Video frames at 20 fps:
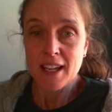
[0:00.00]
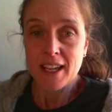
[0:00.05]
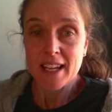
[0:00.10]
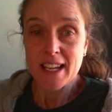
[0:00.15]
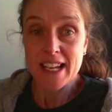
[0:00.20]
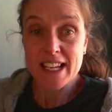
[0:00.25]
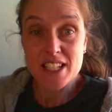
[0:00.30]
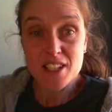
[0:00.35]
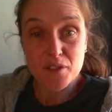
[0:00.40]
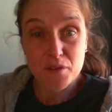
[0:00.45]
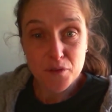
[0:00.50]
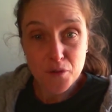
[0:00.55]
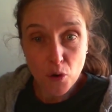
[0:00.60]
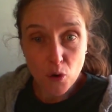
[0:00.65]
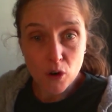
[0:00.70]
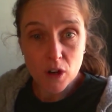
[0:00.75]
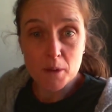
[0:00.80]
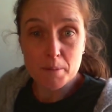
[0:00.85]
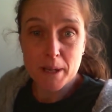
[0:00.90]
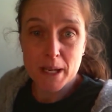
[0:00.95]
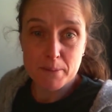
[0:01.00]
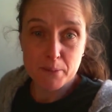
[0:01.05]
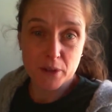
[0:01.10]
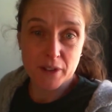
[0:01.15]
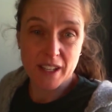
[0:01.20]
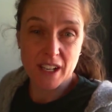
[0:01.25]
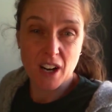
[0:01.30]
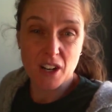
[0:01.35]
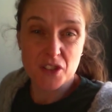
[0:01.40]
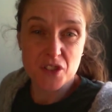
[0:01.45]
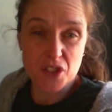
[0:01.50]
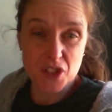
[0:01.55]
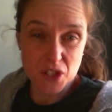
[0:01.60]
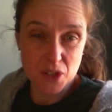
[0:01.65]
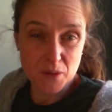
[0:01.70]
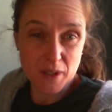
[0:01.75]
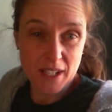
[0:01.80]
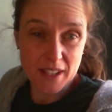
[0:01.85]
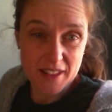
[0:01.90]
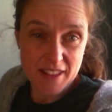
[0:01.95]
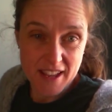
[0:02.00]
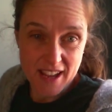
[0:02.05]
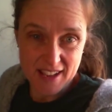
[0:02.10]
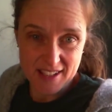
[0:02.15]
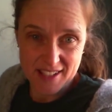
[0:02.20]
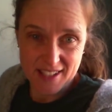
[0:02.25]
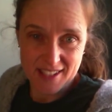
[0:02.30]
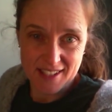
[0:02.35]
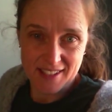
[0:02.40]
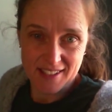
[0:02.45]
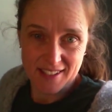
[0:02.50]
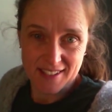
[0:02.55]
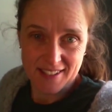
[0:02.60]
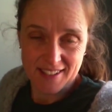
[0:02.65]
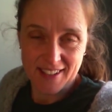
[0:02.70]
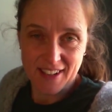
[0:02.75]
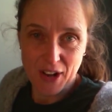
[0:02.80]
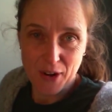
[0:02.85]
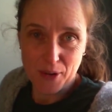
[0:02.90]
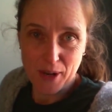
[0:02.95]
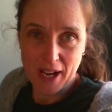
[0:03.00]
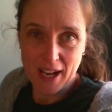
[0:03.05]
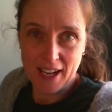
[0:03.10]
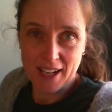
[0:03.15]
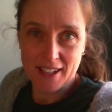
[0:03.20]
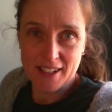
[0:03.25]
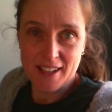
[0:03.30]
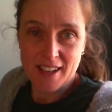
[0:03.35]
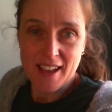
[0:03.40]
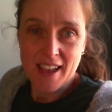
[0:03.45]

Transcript: is for people that are doing this, okay?